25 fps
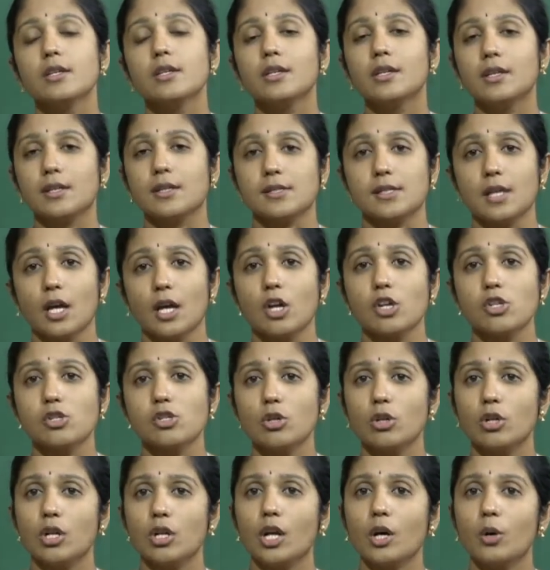Yes,
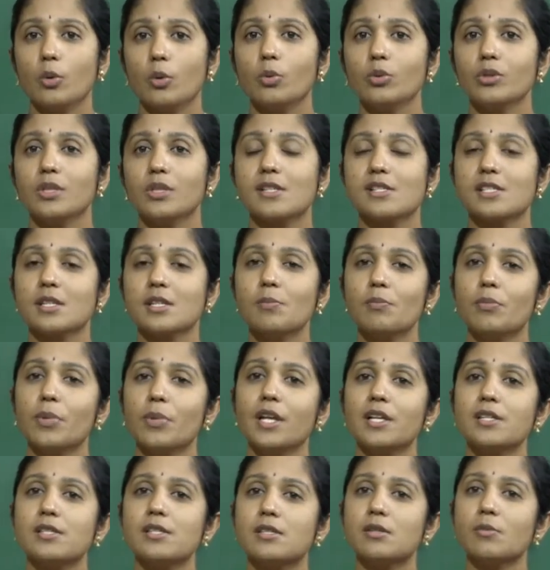so now the
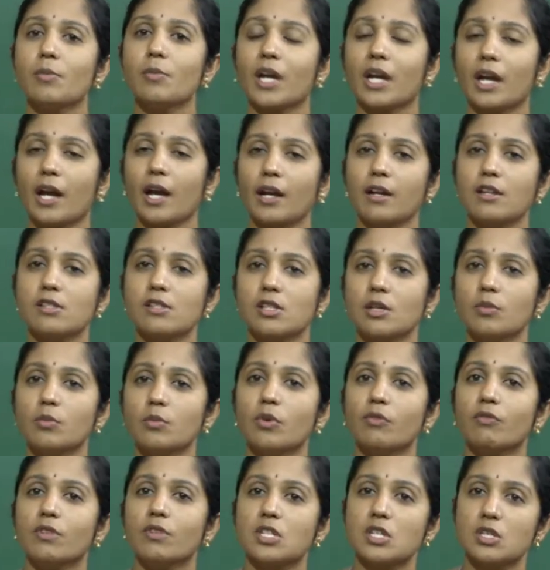simplest
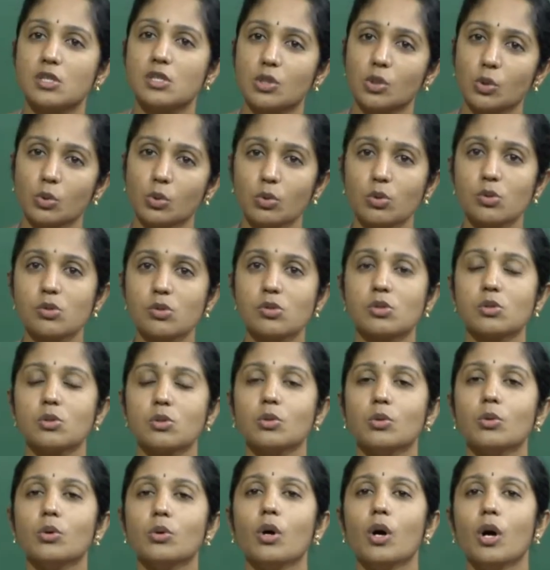mechanism which is used
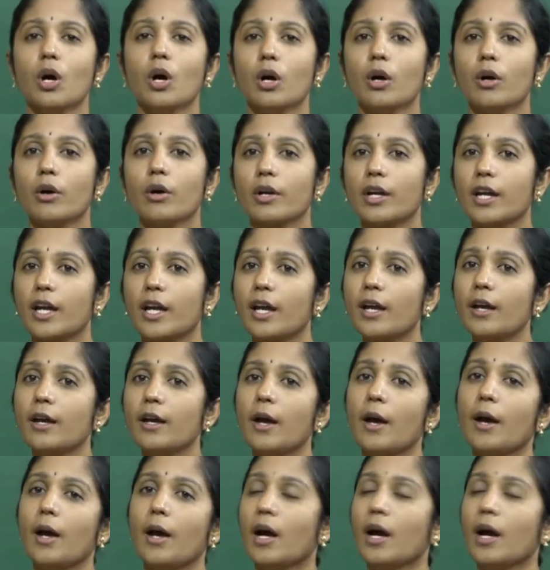to, okay,